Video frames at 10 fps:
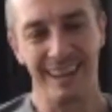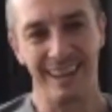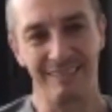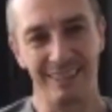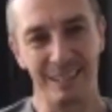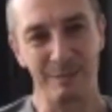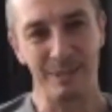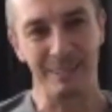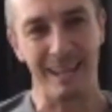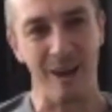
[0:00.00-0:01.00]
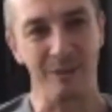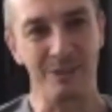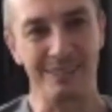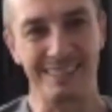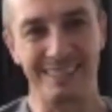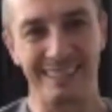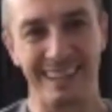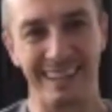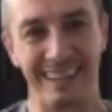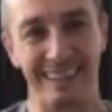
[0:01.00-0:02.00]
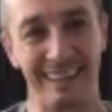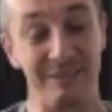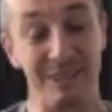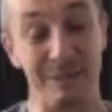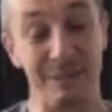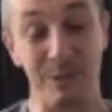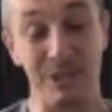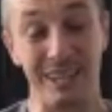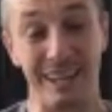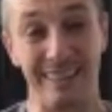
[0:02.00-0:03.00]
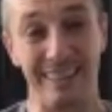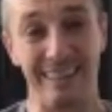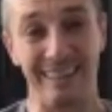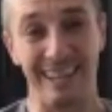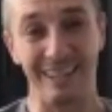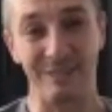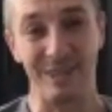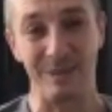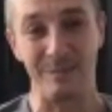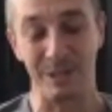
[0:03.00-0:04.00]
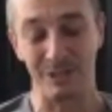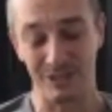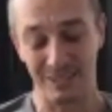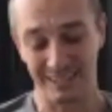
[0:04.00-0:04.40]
Every little bit counts. I really appreciate that. Thank you very much.